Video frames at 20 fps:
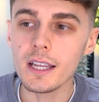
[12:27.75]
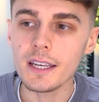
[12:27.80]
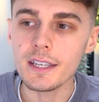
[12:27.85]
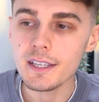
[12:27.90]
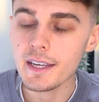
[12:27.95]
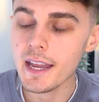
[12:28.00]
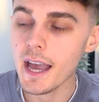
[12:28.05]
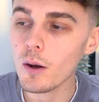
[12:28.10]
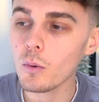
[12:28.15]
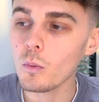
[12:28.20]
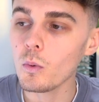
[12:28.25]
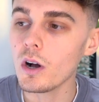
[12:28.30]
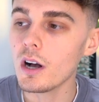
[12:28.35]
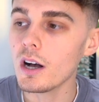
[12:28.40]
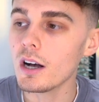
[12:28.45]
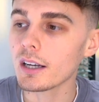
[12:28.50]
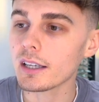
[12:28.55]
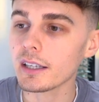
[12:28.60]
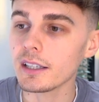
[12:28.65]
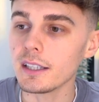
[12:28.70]

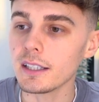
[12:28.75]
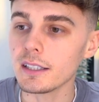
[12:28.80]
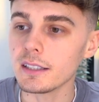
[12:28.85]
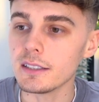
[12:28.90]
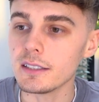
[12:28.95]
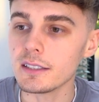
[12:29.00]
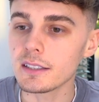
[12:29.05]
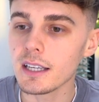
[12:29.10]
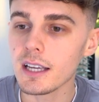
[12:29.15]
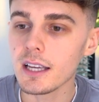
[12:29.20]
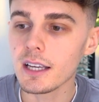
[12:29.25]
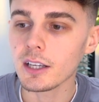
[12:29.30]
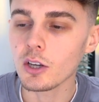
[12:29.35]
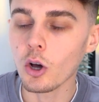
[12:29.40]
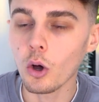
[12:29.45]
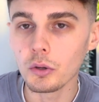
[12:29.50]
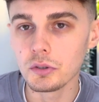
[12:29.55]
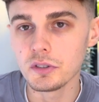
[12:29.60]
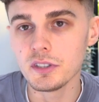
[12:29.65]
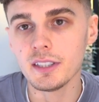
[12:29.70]
network, and
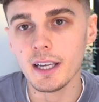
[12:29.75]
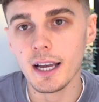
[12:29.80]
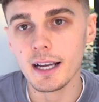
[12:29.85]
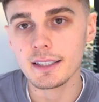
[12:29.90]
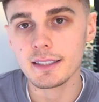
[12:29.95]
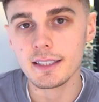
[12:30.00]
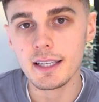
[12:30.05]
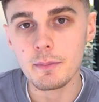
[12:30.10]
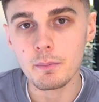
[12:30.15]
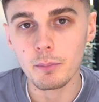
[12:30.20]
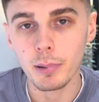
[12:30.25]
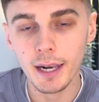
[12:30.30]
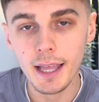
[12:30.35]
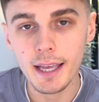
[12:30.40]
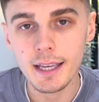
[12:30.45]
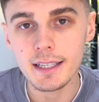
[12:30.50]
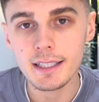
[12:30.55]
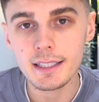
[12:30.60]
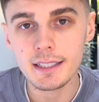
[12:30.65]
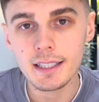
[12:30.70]
contacts in
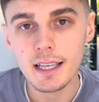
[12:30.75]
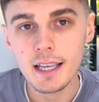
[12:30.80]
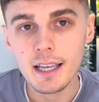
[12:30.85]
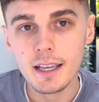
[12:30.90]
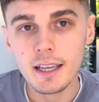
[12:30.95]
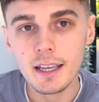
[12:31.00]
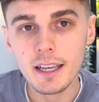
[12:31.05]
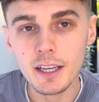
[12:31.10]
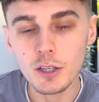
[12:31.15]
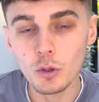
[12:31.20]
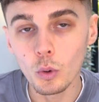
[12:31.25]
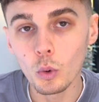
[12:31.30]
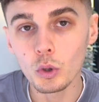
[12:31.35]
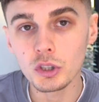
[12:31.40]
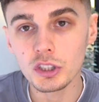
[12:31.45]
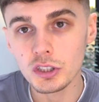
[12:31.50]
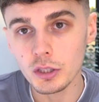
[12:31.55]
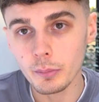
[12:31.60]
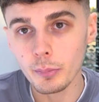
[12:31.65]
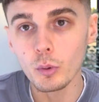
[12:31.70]
place in
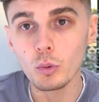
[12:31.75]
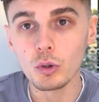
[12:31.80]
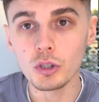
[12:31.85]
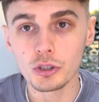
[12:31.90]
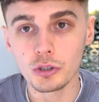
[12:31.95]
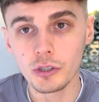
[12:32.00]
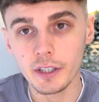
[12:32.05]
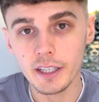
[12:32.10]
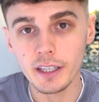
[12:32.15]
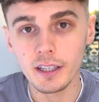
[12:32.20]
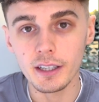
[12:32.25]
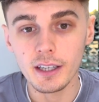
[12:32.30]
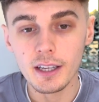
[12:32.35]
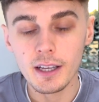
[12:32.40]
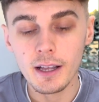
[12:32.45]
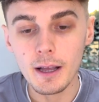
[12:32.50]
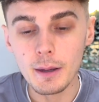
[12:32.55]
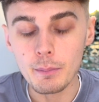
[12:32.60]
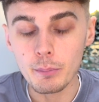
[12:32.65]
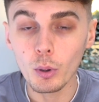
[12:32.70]
order to pull the trigger
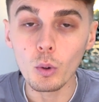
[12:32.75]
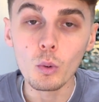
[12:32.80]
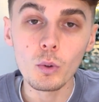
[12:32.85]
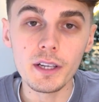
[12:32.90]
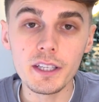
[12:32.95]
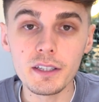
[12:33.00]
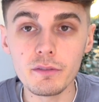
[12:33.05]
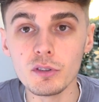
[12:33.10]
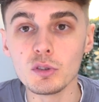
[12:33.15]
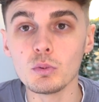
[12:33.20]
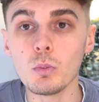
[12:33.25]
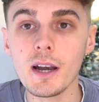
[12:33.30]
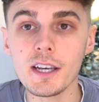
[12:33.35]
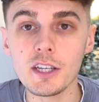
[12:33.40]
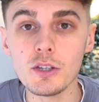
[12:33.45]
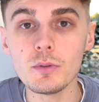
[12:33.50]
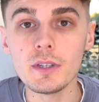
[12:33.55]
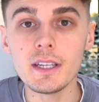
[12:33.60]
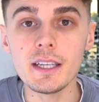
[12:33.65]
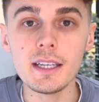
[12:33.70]
and pull levers when
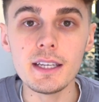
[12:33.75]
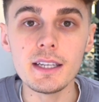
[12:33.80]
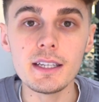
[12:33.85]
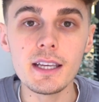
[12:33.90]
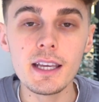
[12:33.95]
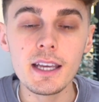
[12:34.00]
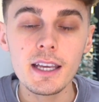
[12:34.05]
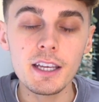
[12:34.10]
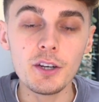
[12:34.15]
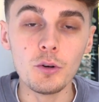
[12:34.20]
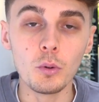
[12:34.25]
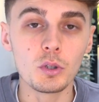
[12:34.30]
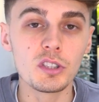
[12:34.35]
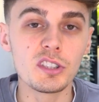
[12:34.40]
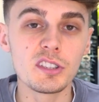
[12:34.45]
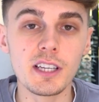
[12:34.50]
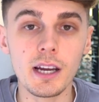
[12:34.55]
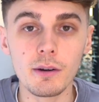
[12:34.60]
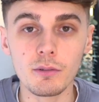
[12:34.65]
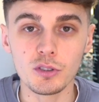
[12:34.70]
you need in order
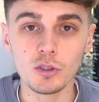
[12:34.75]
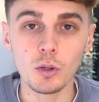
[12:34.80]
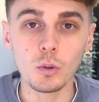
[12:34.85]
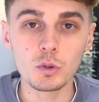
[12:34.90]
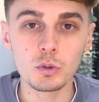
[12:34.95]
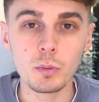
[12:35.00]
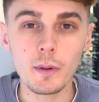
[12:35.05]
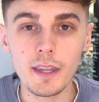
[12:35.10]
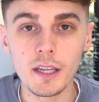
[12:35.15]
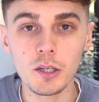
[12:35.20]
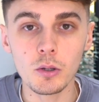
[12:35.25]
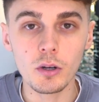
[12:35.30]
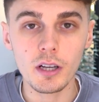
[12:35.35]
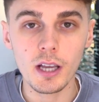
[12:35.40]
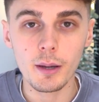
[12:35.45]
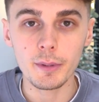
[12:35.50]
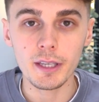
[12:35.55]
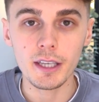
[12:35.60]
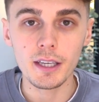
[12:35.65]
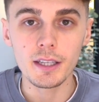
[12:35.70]
to get results when they're not
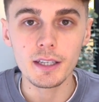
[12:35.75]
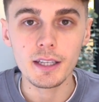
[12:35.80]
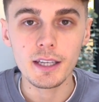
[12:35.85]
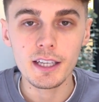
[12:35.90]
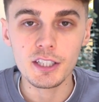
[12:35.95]
coming in.